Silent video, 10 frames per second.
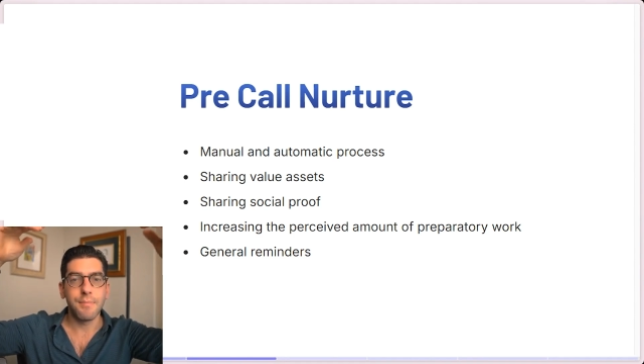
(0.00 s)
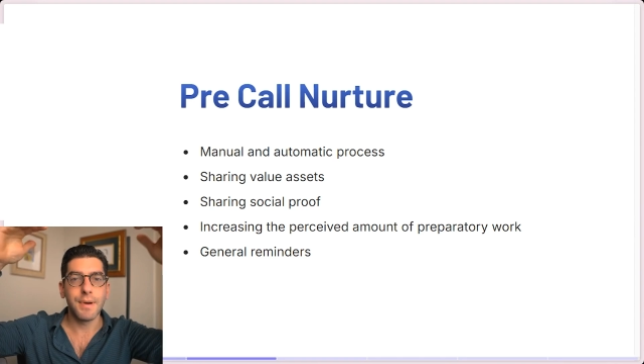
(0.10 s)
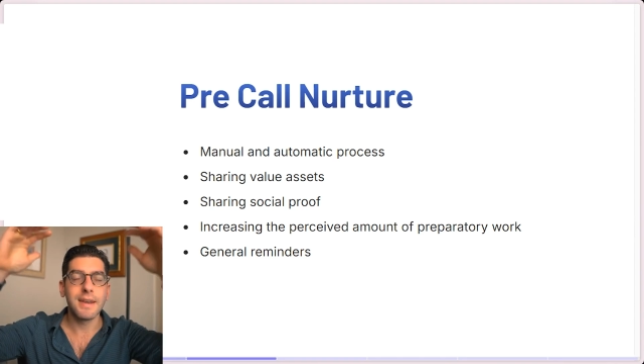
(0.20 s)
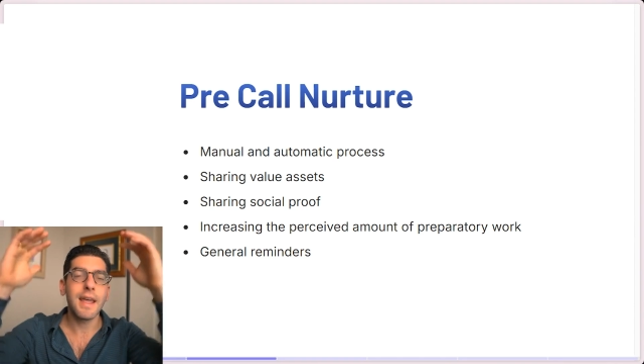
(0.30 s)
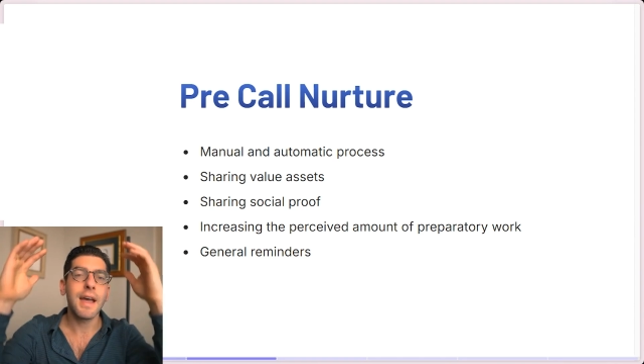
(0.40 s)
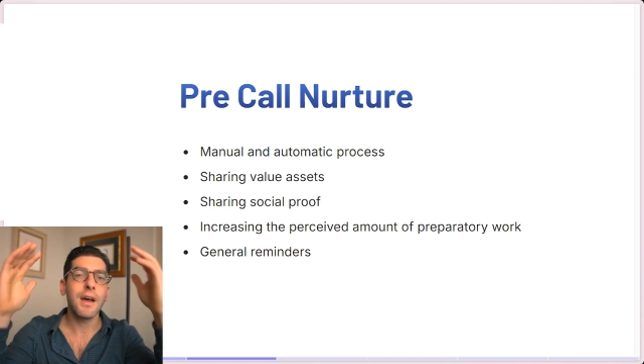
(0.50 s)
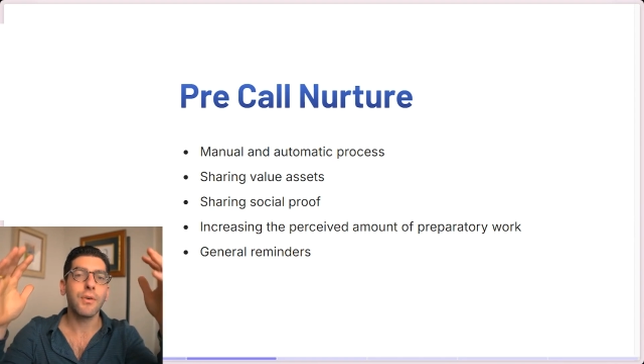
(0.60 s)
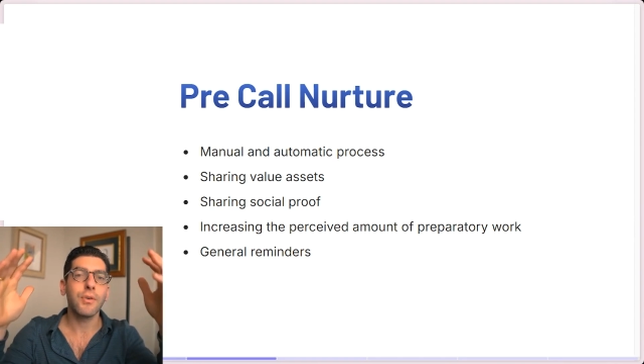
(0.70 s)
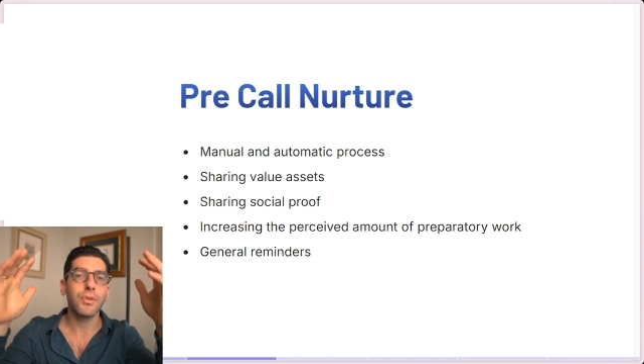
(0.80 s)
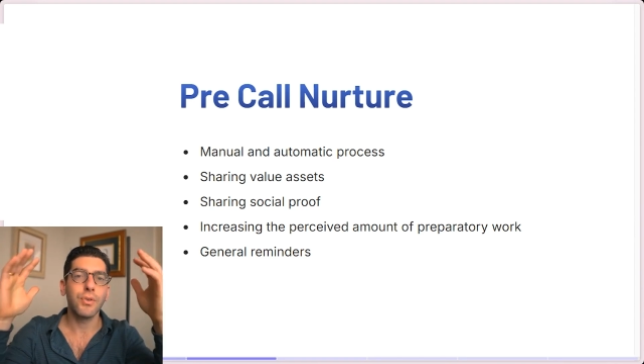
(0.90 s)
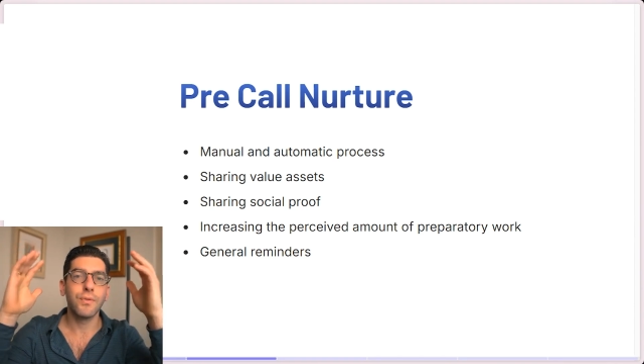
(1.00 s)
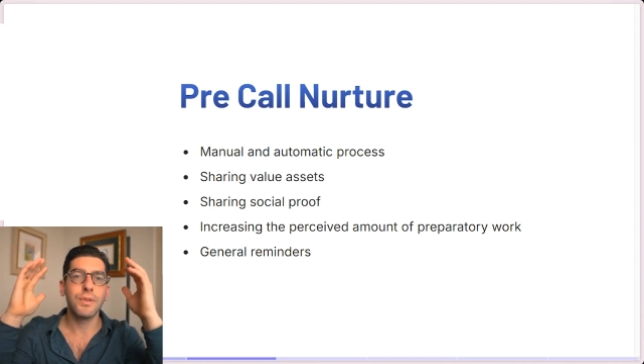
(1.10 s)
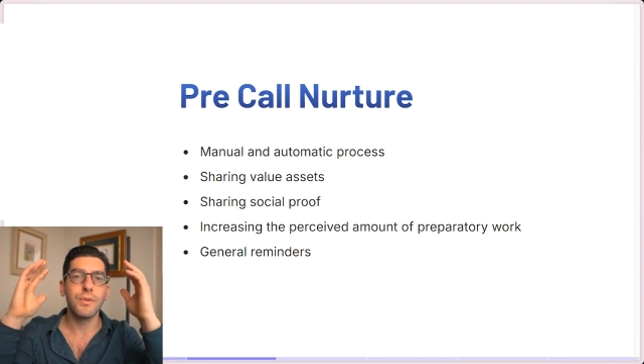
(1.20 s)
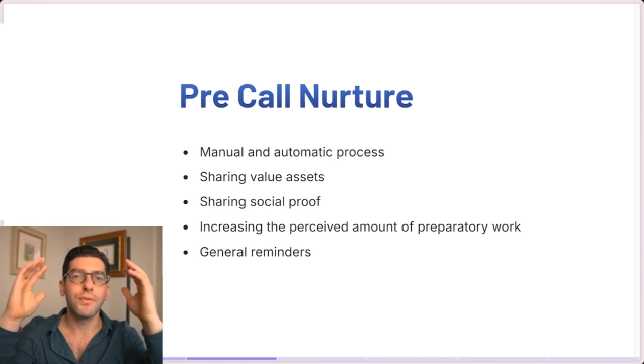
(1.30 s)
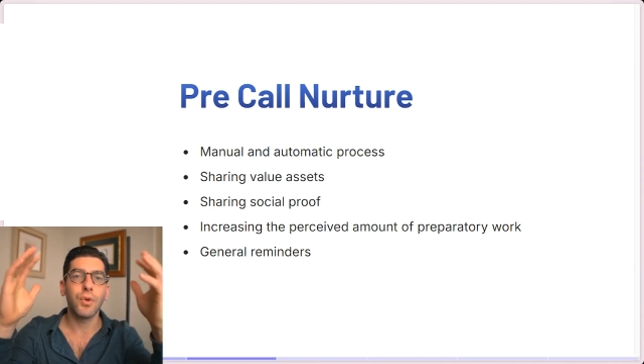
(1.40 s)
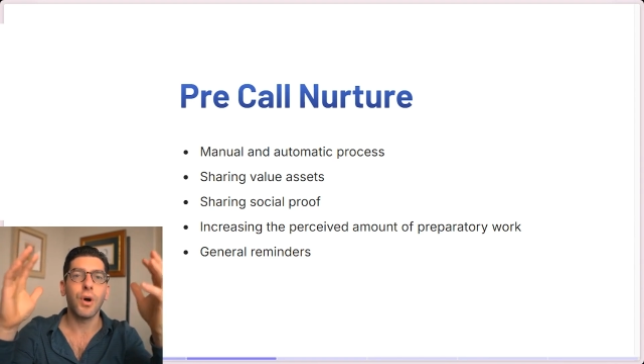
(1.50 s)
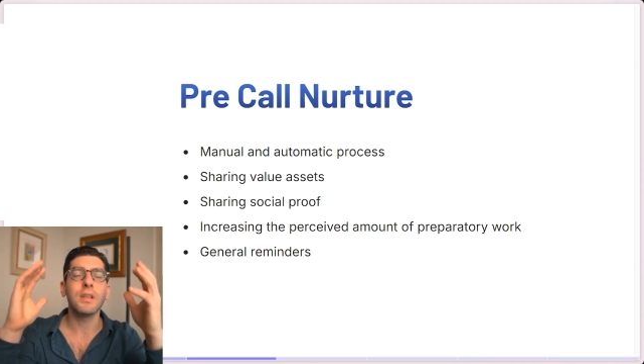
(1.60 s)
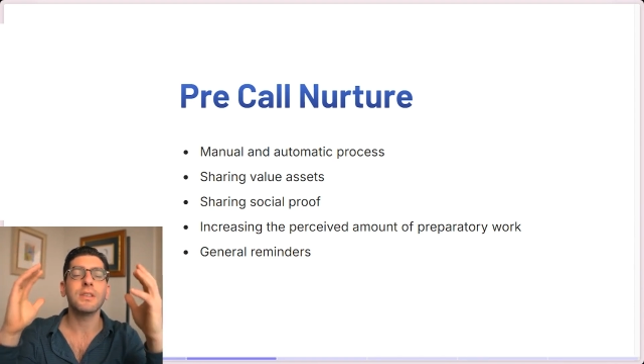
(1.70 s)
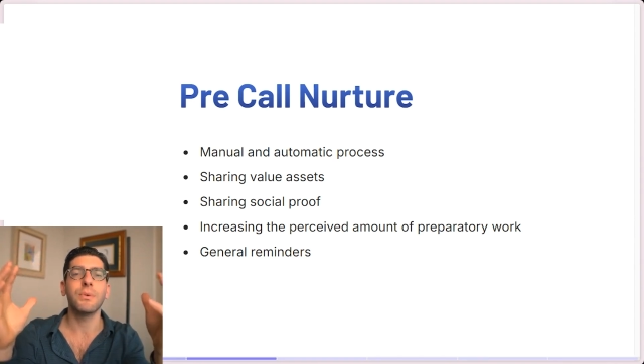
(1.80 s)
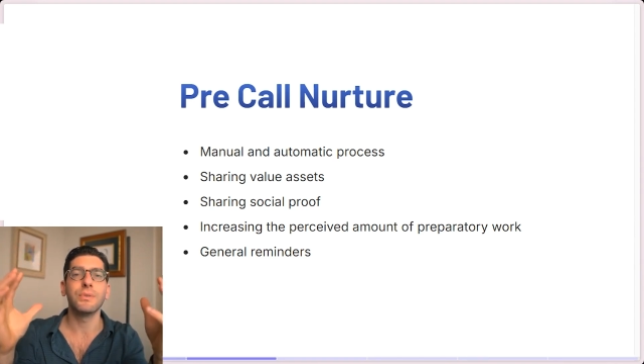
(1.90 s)
But now you've
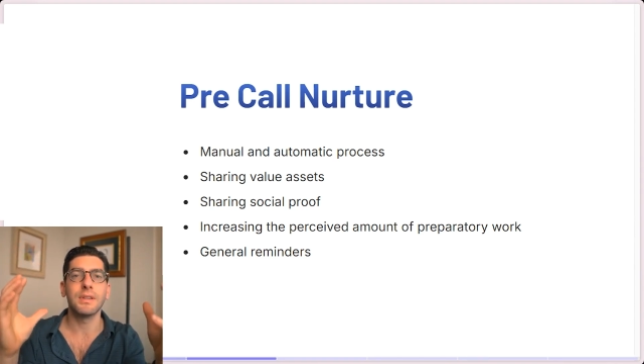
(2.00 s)
caught someone's